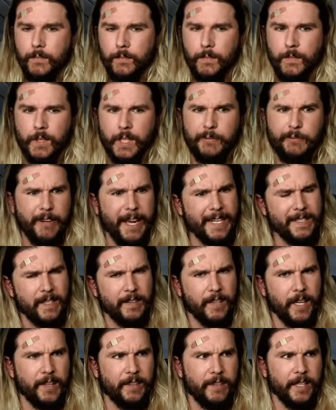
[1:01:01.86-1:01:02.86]
in fact, I, th
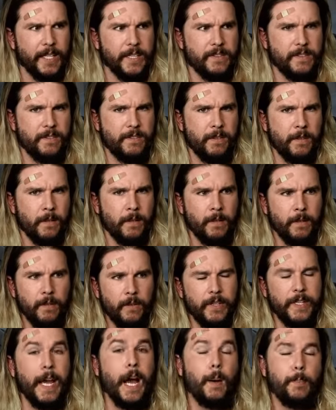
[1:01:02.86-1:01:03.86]
I think it's
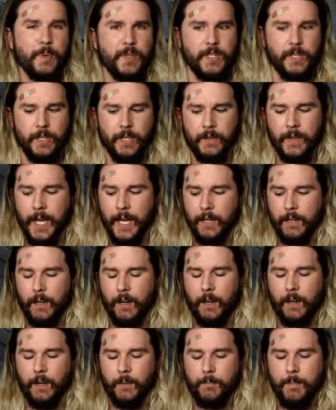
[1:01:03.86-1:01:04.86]
the opposite in that
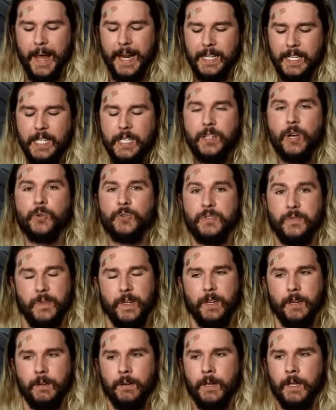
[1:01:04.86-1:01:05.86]
our
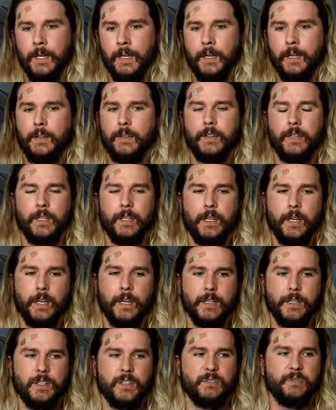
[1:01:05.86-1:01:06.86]
magnetosphere, the uh,
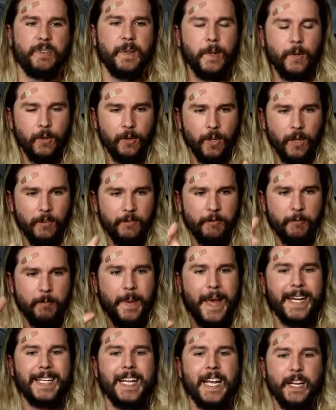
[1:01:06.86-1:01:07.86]
sphere of
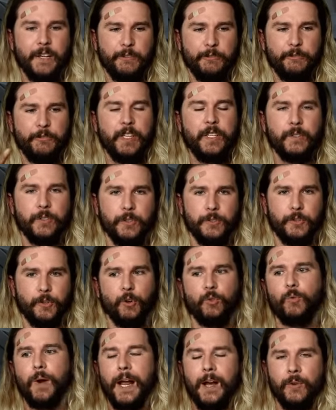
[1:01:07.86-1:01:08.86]
magnetic fields
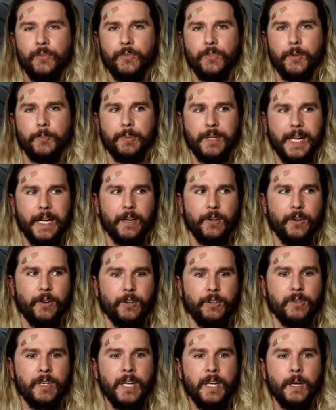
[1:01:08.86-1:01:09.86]
around the planet
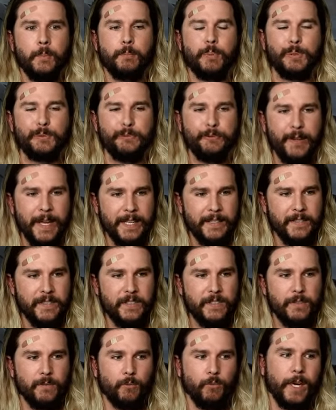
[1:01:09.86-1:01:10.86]
Earth,
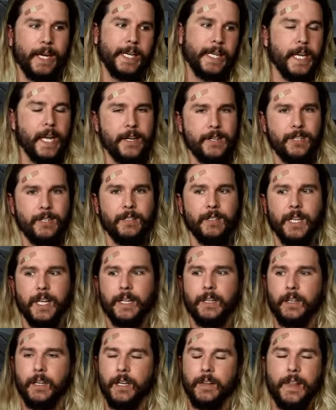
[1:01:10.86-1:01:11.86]
prevents radiation like
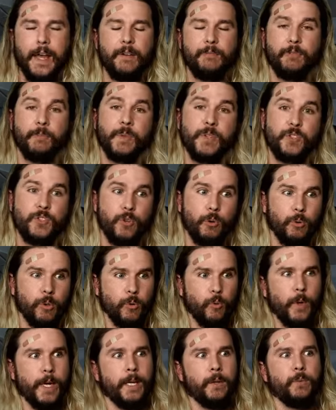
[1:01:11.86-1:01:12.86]
uh, that from the solar
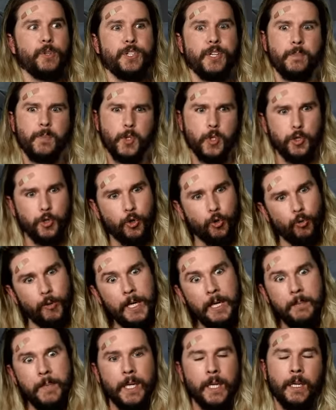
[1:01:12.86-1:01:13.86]
wind, which comes
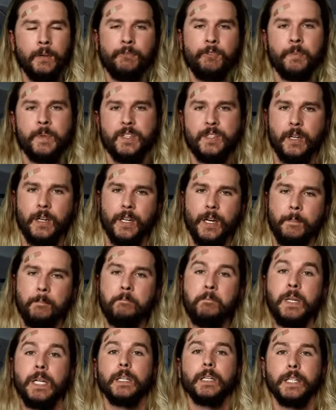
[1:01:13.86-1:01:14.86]
screaming in from the sun at a
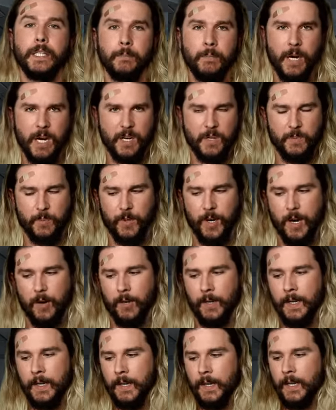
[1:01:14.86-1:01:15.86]
million miles per hour.
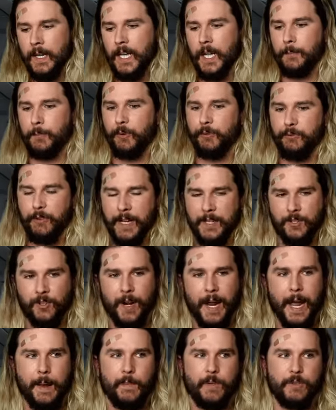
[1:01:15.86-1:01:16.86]
It prevents our
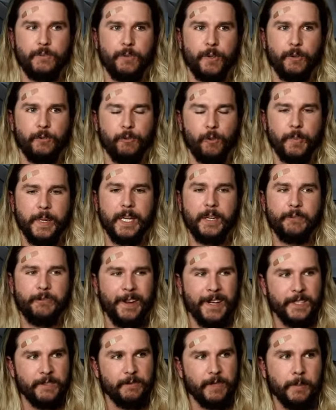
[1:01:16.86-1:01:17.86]
atmosphere from being
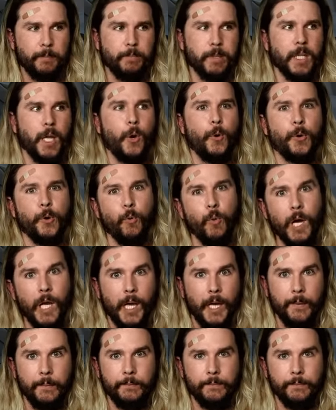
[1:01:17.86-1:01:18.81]
effectively blown away.